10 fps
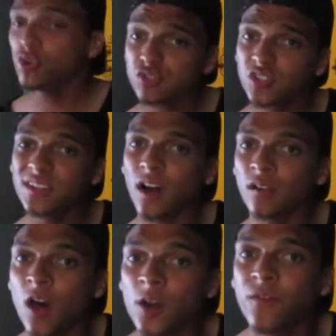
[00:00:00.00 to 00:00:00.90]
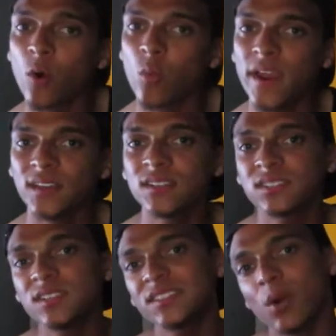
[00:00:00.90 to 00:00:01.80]
Usually, a lot of our
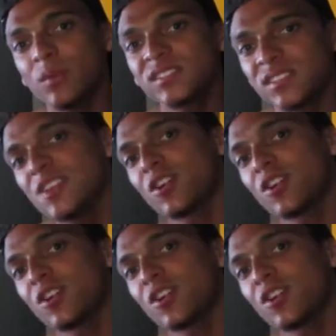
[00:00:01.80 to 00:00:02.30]
weaknesses that we see